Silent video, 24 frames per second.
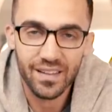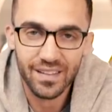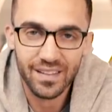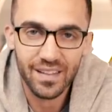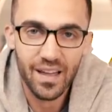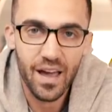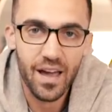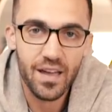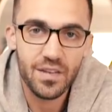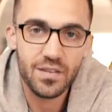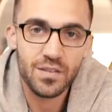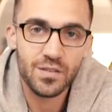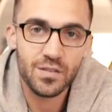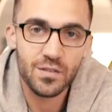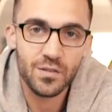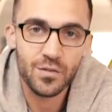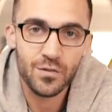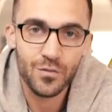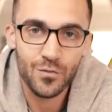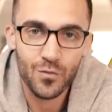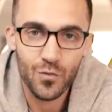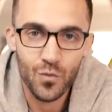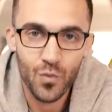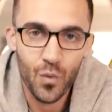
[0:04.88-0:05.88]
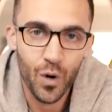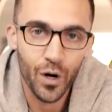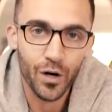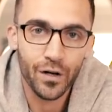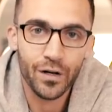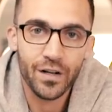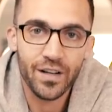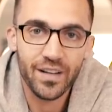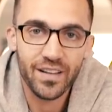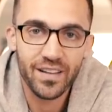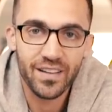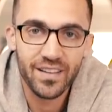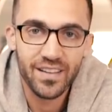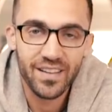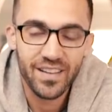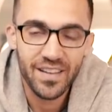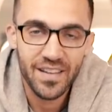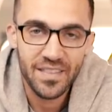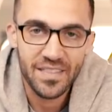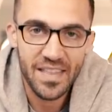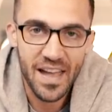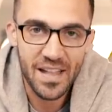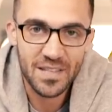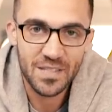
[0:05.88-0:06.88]
less work?
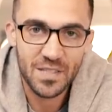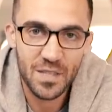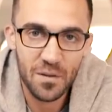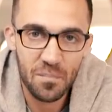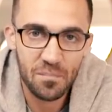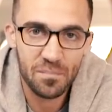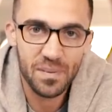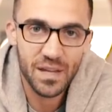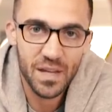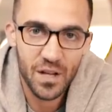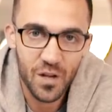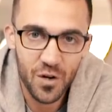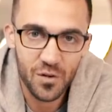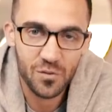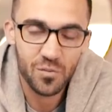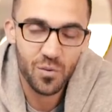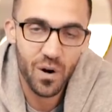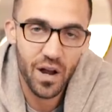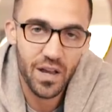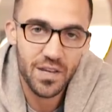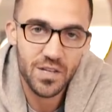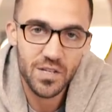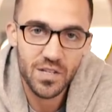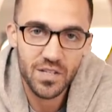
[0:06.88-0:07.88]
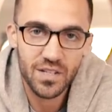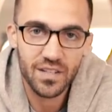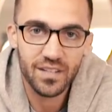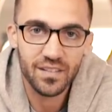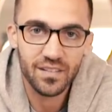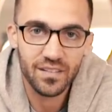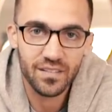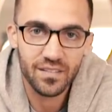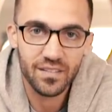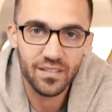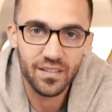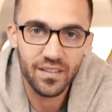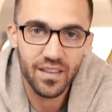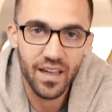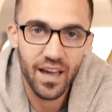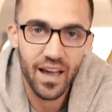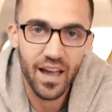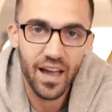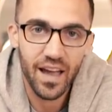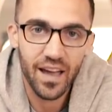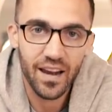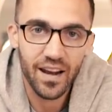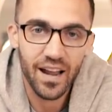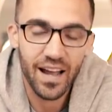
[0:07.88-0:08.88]
That's the big question
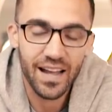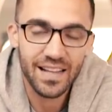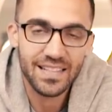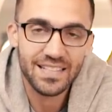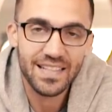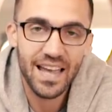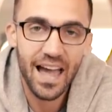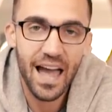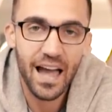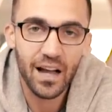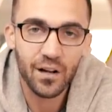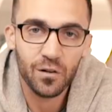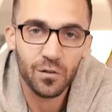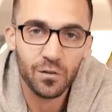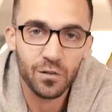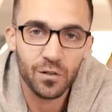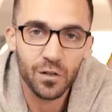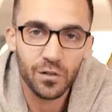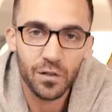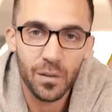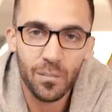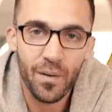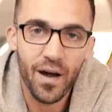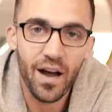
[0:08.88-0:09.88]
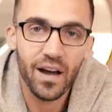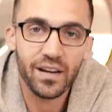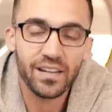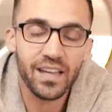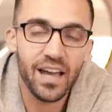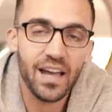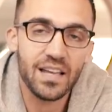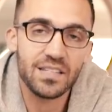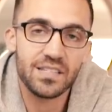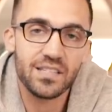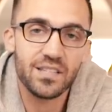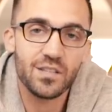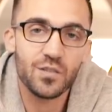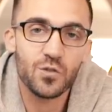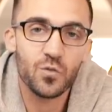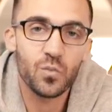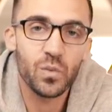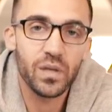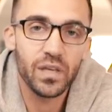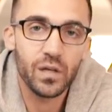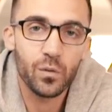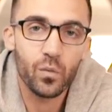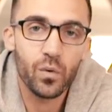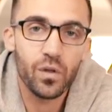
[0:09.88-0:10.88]
that I tackled on the podcast this
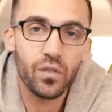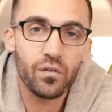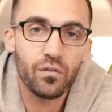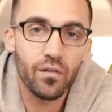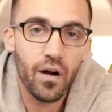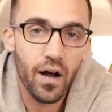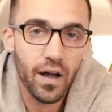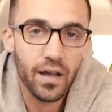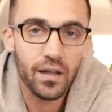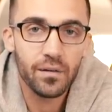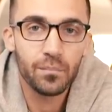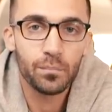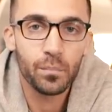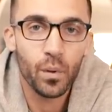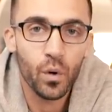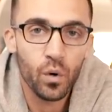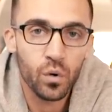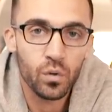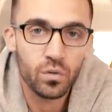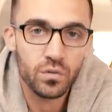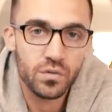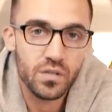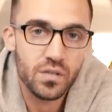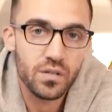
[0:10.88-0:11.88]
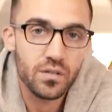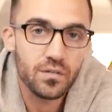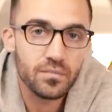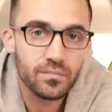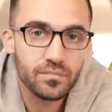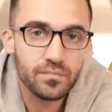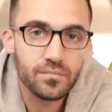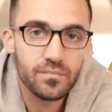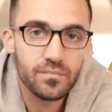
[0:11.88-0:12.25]
week with Ryan Bowles.